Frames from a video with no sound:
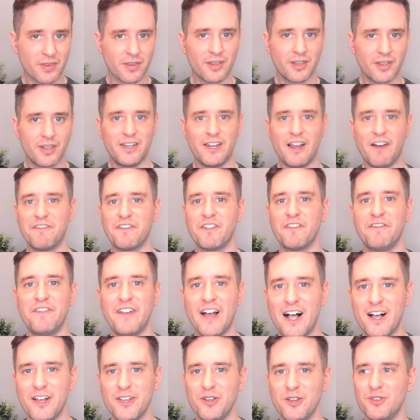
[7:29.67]
Now for
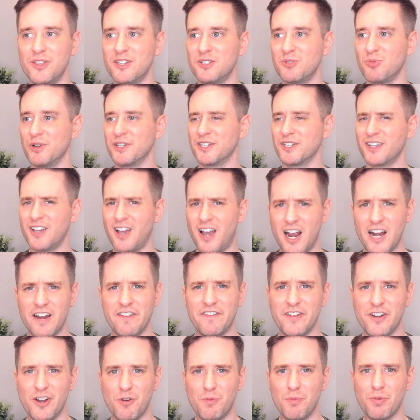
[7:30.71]
value, this one's kind of
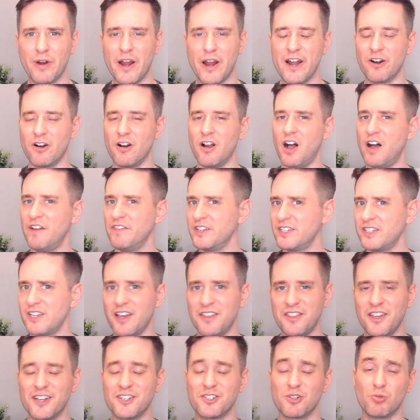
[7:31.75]
a no-brainer. Obviously, I
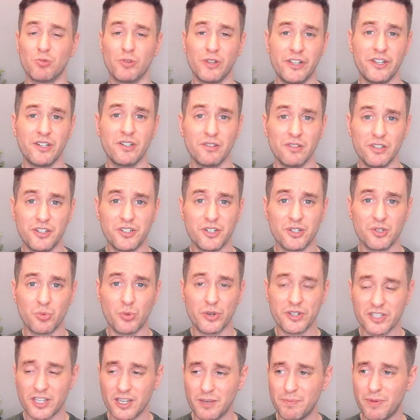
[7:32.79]
think it's a really delicious
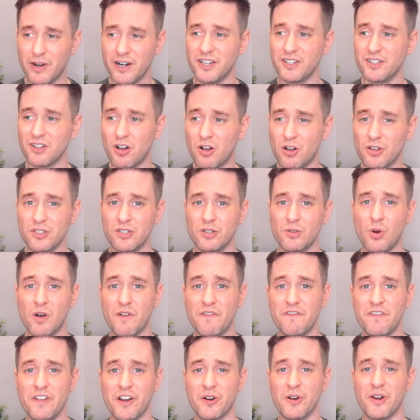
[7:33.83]
whiskey, but it's also a
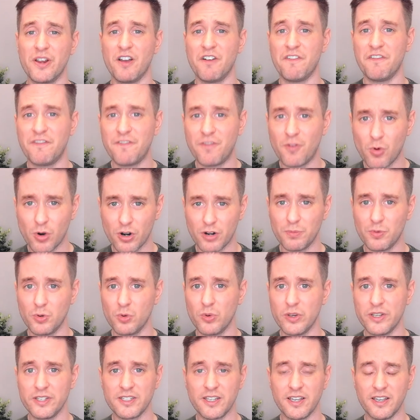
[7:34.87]
very affordable
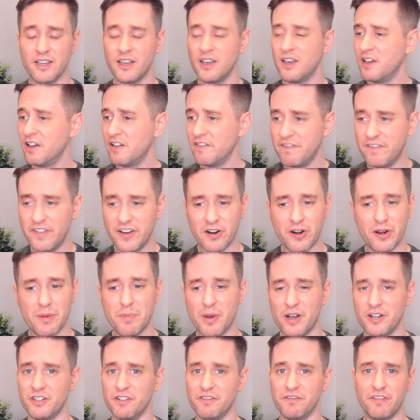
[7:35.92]
whiskey. Very
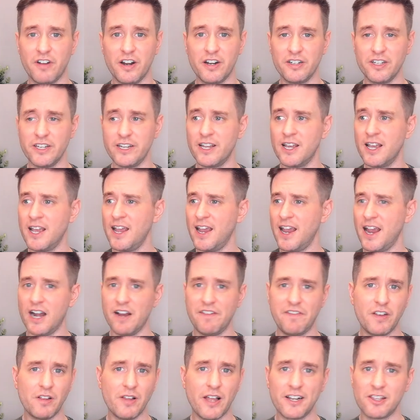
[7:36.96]
budget friendly. And
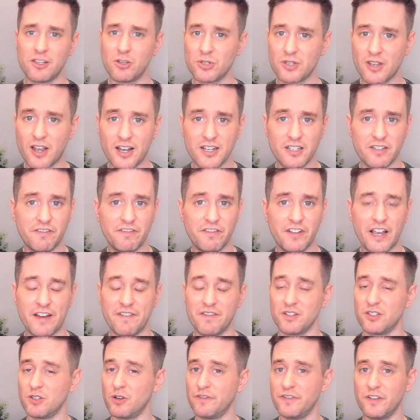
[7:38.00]
if you like those kinds of
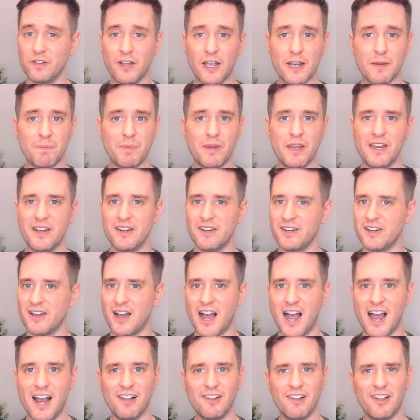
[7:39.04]
flavors, so if you like peat and
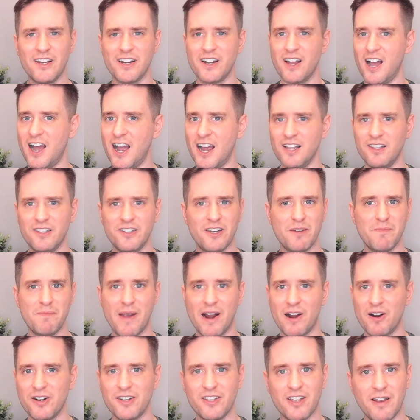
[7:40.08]
Islay and island and
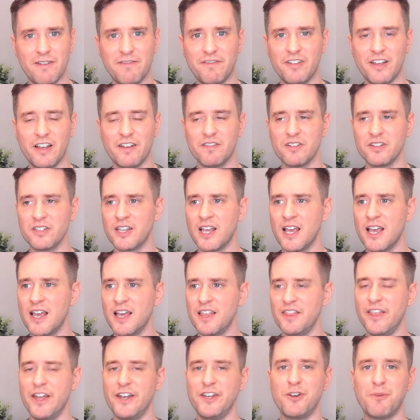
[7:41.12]
maritime flavors,
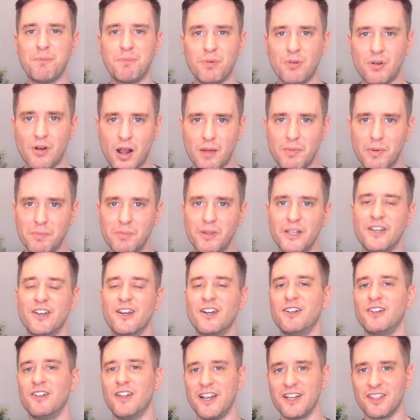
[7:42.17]
then you're probably
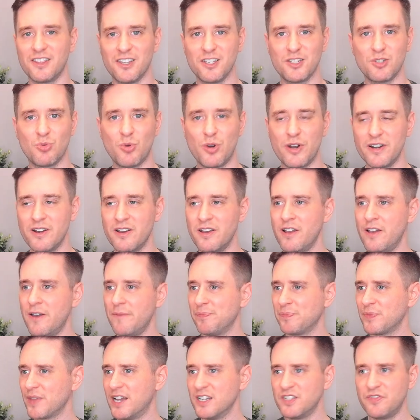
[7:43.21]
gonna like this one.
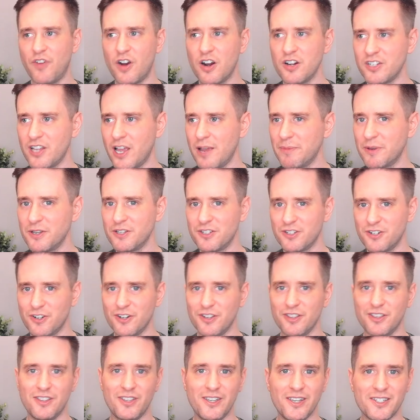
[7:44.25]
As far as I'm
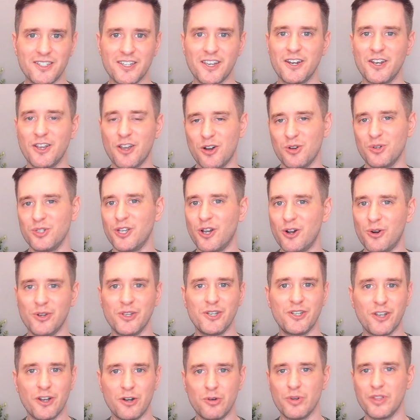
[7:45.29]
concerned, this can go toe to
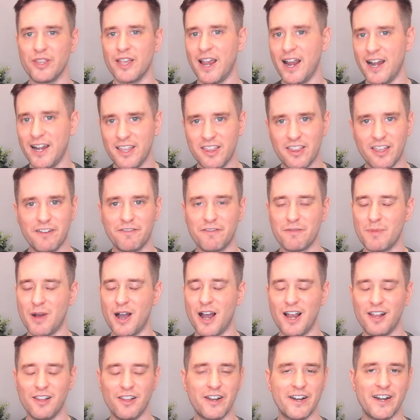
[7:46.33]
toe with anything from
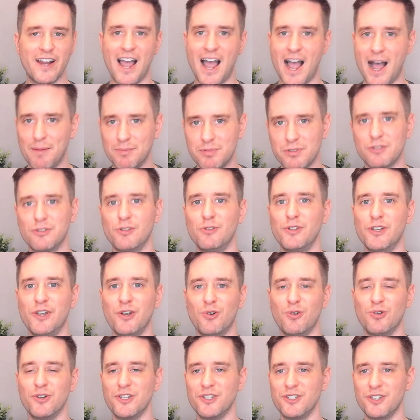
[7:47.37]
Islay and absolutely
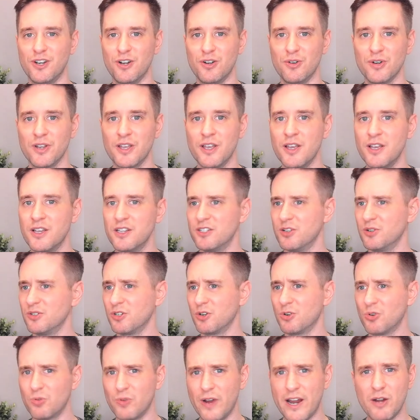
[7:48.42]
hold its own. So it's a
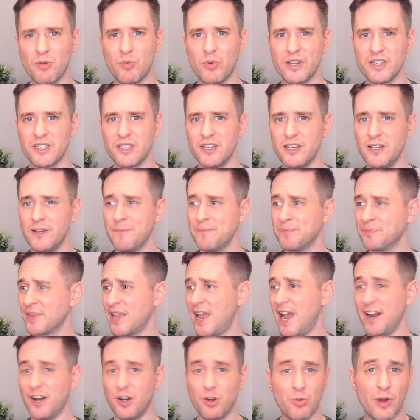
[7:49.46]
great whiskey
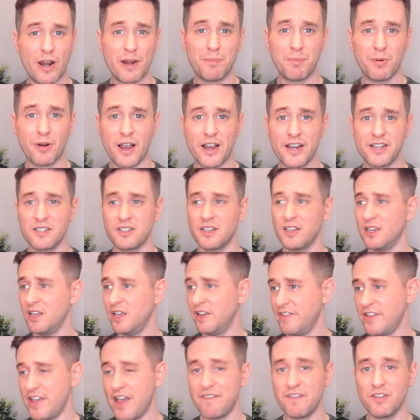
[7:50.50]
at a great price.
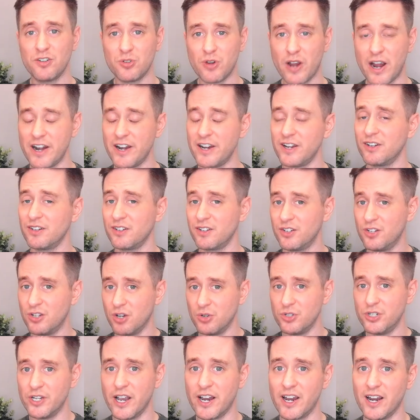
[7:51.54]
If you haven't tried it, go
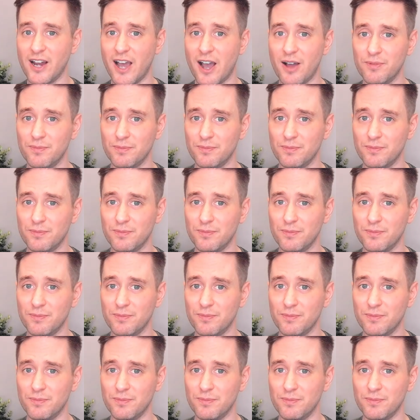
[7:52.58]
check it out.